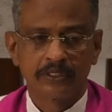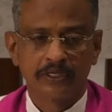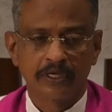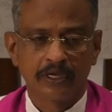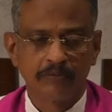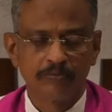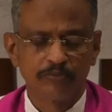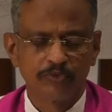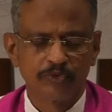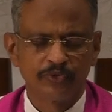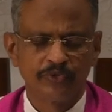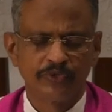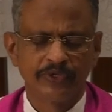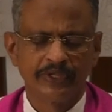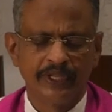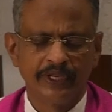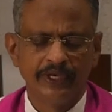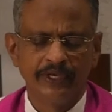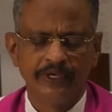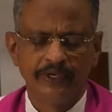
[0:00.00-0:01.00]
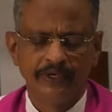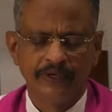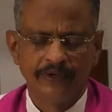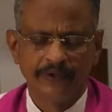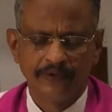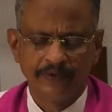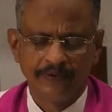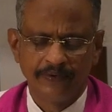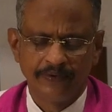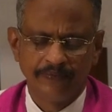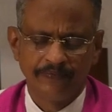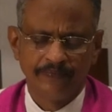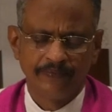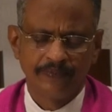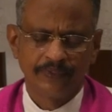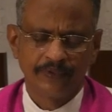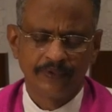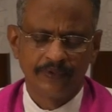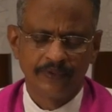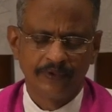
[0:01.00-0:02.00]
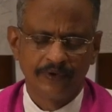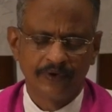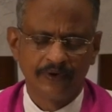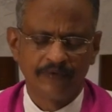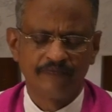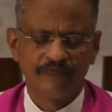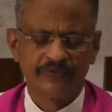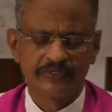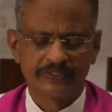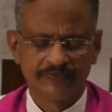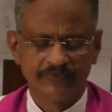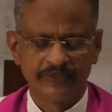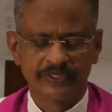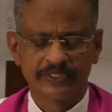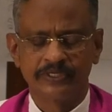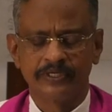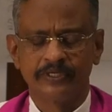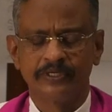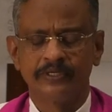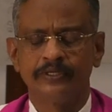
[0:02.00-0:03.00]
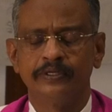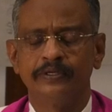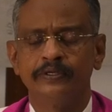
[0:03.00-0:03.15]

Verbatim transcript: come to an end of his vision.